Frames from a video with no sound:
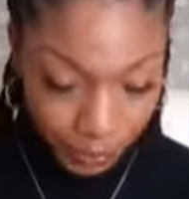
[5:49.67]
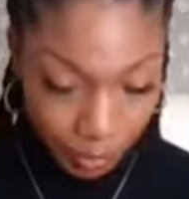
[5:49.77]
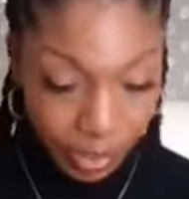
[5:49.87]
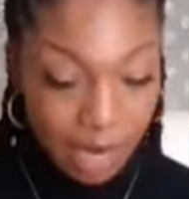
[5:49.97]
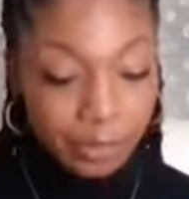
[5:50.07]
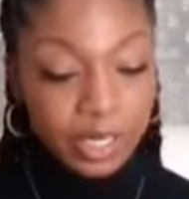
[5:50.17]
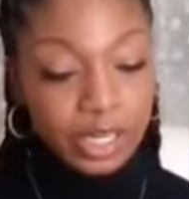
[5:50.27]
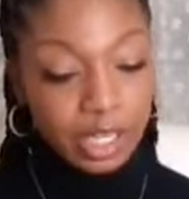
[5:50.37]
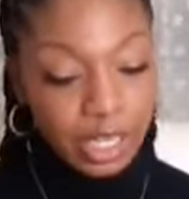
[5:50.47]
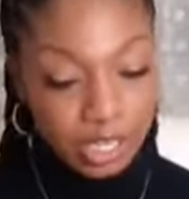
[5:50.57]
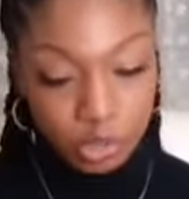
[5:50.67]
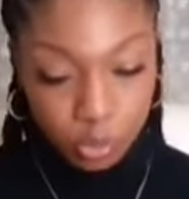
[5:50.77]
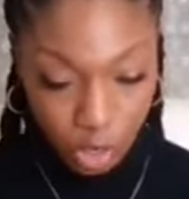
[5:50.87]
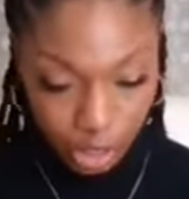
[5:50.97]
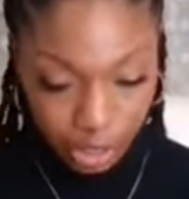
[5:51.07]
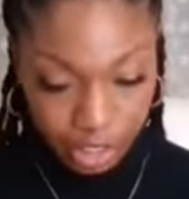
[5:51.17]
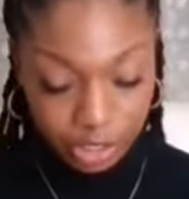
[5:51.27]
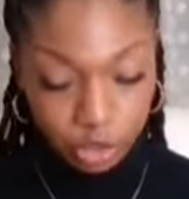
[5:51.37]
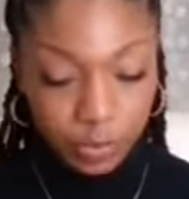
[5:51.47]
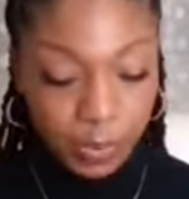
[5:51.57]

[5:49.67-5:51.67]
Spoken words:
But I pray that this word gets your